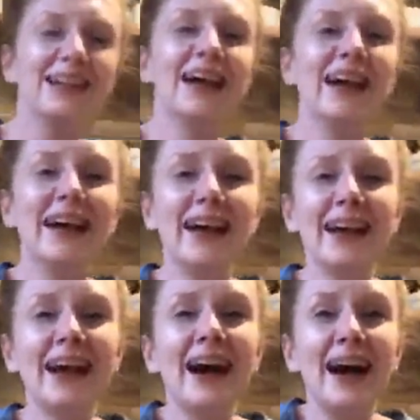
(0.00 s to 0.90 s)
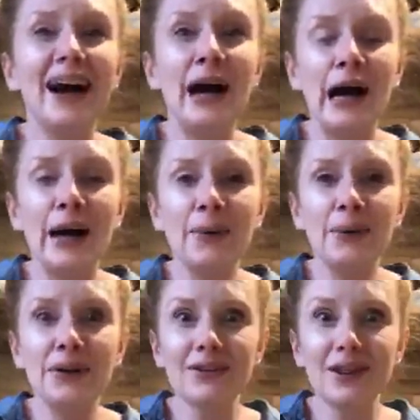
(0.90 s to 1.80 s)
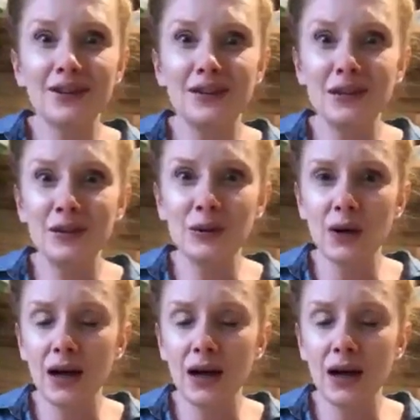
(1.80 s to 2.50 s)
And I will talk to you